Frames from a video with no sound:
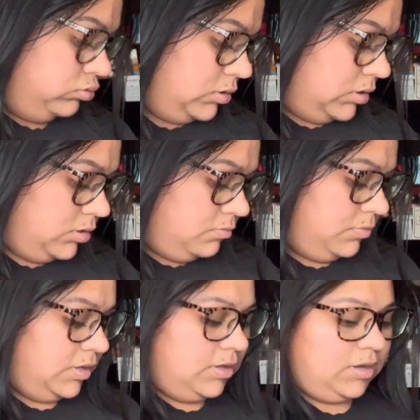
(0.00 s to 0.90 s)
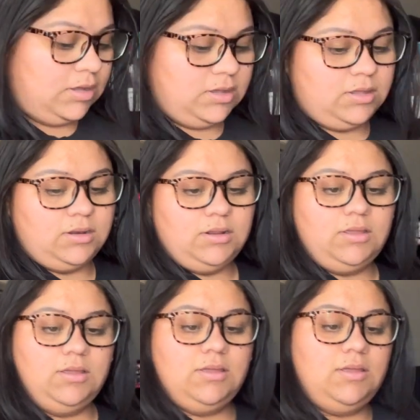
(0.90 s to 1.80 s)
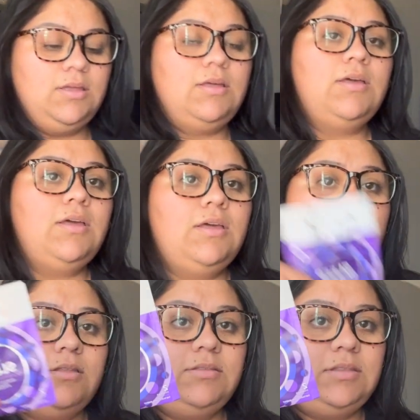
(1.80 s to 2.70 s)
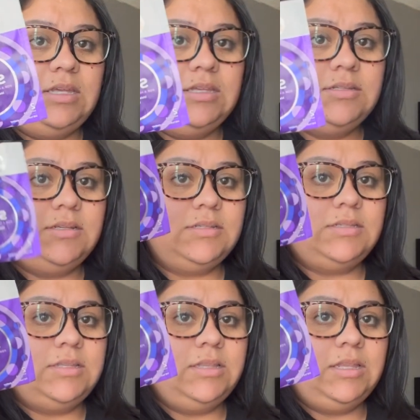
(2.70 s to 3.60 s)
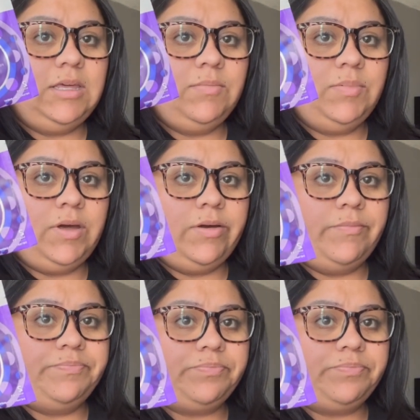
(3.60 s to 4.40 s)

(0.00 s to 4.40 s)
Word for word: And then we got these sleep um,